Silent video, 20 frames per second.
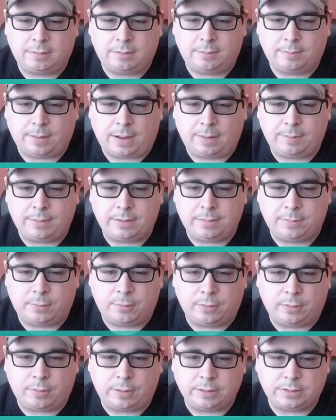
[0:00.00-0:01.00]
and then pop into
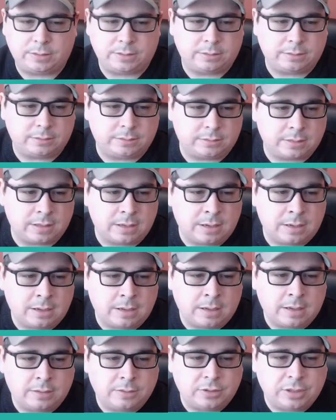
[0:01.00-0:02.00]
more questions.
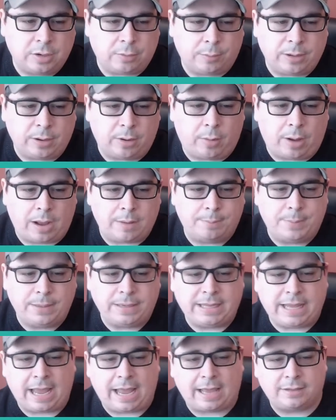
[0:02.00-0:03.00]
Geo Rio on
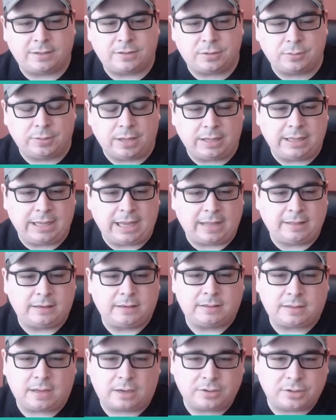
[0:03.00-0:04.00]
Bitcast, you lately had
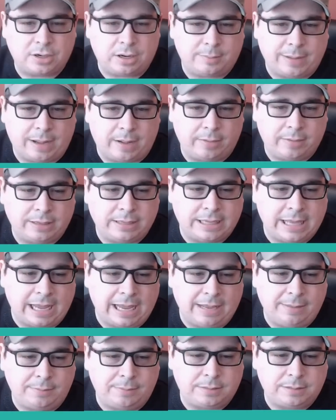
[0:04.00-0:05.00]
the discussion about
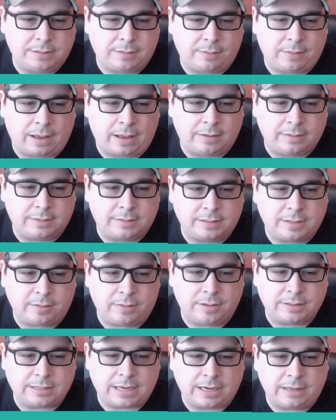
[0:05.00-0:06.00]
games and
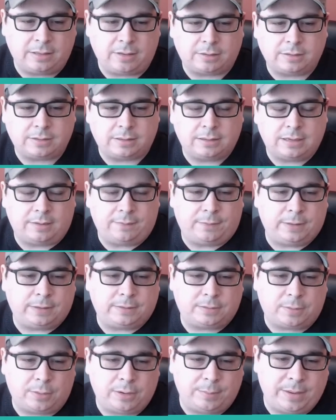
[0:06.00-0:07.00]
series. Any thoughts on
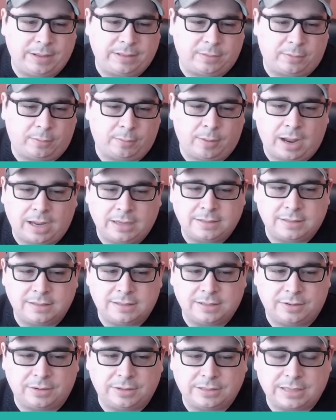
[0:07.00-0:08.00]
Netflix going to make the
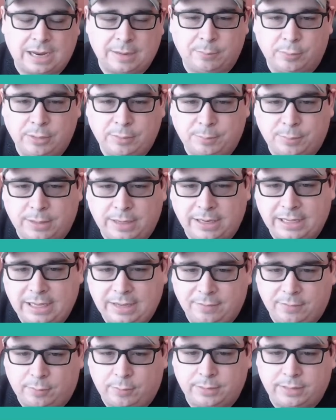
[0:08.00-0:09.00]
Horizon series? I'm replaying
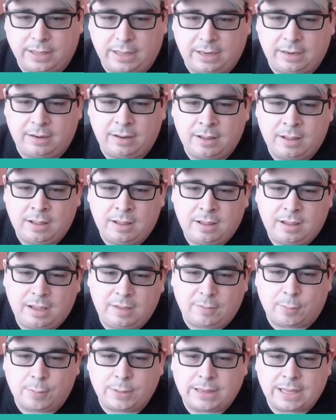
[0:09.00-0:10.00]
Evil Within.
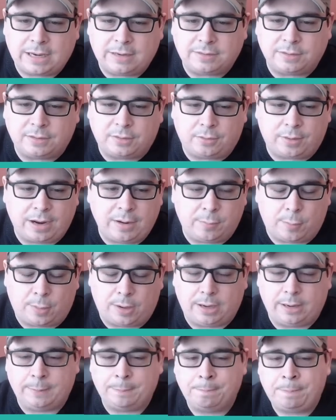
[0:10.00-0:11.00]
Evil Within is a great
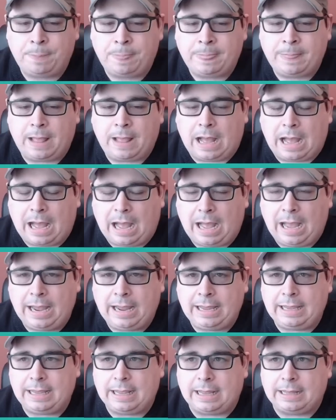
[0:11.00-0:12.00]
one.
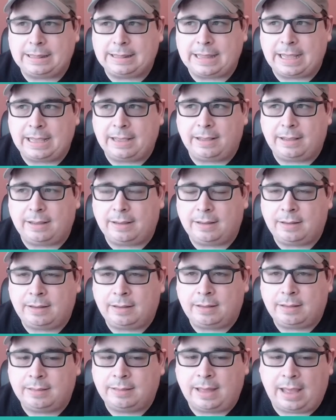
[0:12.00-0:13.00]
I think
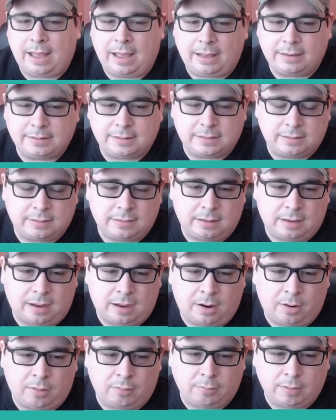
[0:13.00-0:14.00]
that
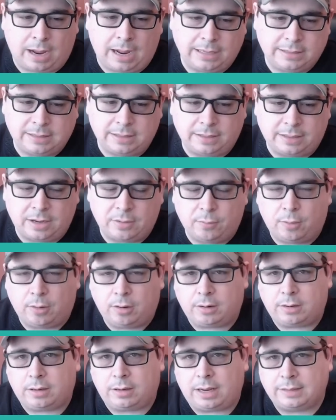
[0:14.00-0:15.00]
uh, Horizon can
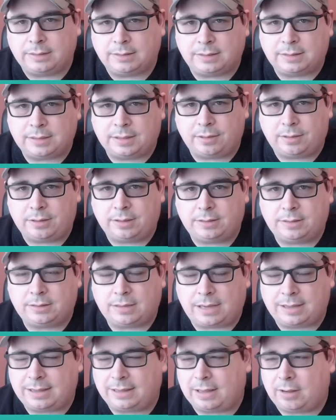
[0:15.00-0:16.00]
work as a
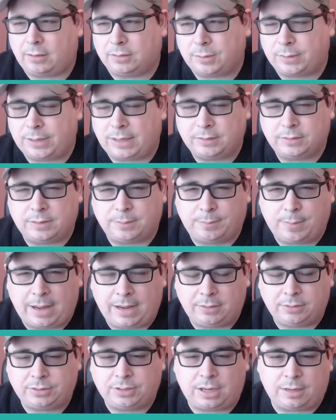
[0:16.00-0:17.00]
series. I think they also announced a
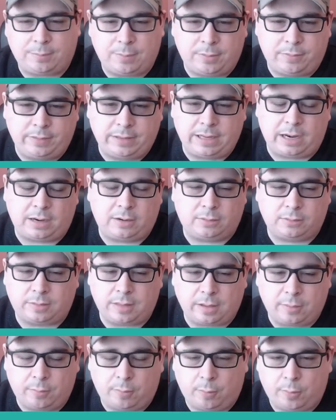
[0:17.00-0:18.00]
Bioshock movie that I don't
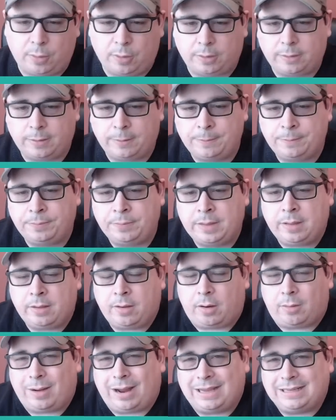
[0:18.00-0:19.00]
think will work.
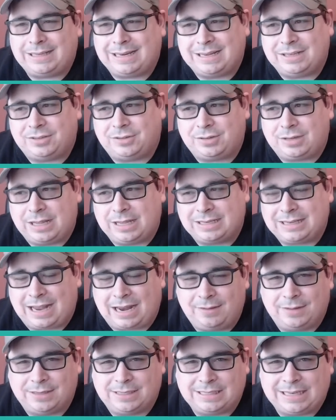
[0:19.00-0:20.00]
Horizon is is
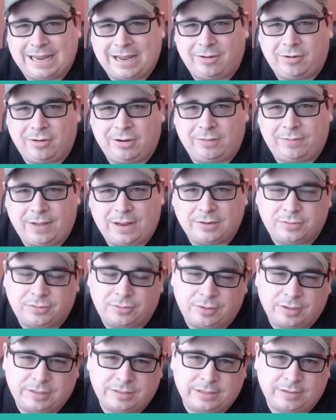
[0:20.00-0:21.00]
kind of a standard
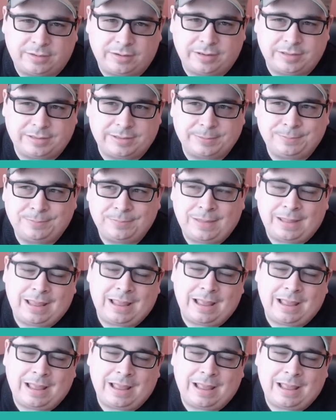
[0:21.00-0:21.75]
adventure series.